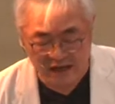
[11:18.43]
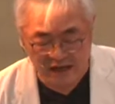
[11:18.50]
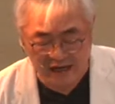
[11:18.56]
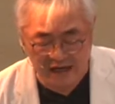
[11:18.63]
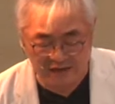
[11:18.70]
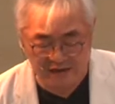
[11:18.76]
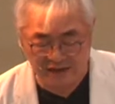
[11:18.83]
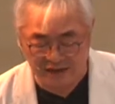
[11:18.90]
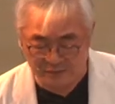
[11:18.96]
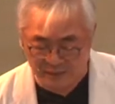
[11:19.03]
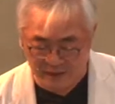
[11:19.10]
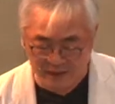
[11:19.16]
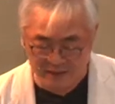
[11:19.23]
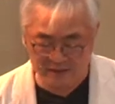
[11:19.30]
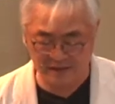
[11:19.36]
and
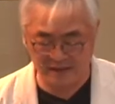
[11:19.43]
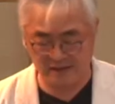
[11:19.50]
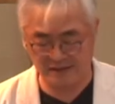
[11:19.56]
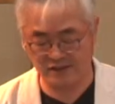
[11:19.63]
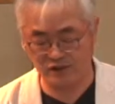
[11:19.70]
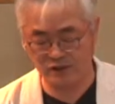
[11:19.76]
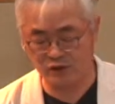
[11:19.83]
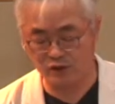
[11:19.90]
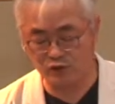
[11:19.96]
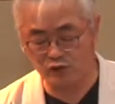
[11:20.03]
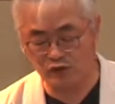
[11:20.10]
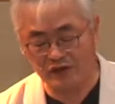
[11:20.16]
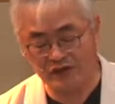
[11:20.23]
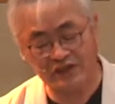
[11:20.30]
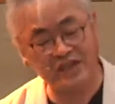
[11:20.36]
demand us to
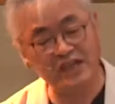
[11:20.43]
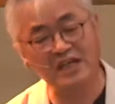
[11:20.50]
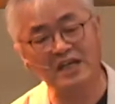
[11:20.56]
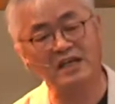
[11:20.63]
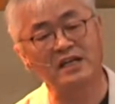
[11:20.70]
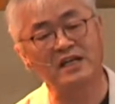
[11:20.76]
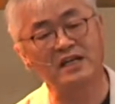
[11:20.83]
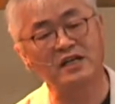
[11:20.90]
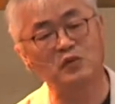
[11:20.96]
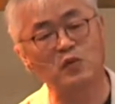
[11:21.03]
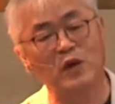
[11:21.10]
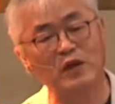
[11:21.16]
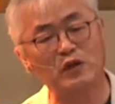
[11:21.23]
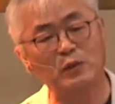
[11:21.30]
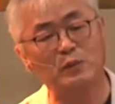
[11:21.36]
rethink
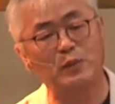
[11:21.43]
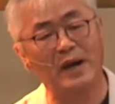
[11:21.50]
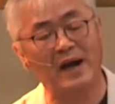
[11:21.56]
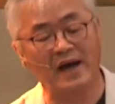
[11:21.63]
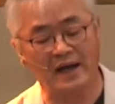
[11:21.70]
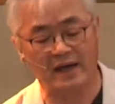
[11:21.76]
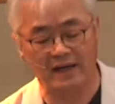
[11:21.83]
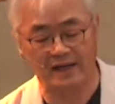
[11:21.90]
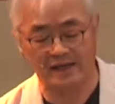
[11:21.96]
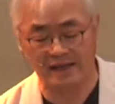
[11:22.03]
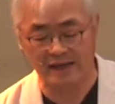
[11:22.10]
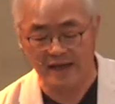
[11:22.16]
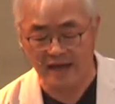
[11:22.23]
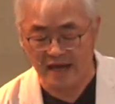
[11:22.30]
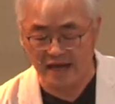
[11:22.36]
what we buy
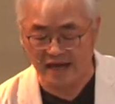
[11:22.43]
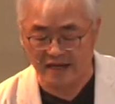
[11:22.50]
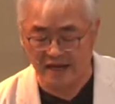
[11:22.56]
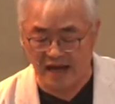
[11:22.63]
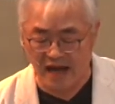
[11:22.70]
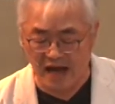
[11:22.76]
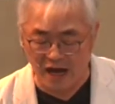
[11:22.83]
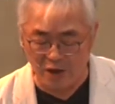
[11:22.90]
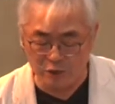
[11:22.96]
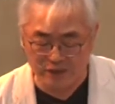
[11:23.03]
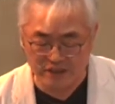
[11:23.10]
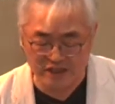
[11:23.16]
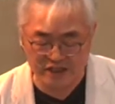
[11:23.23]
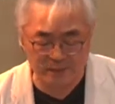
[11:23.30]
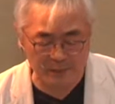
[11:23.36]
and how
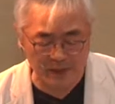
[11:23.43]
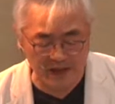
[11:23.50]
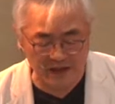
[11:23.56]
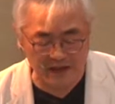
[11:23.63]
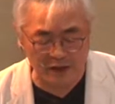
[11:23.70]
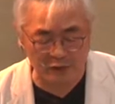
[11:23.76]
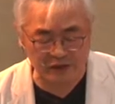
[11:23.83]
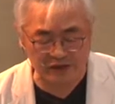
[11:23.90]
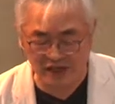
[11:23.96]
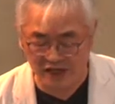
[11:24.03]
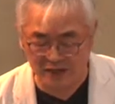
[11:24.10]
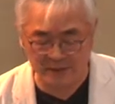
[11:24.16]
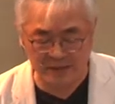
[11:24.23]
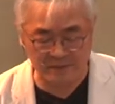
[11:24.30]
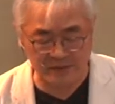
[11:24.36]
we spend our
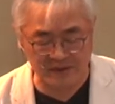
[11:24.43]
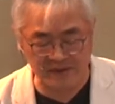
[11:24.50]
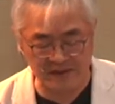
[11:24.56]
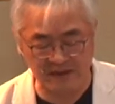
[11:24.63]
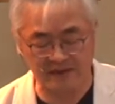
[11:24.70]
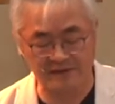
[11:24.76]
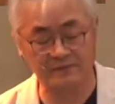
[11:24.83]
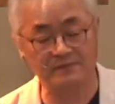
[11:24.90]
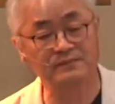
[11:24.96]
time and money.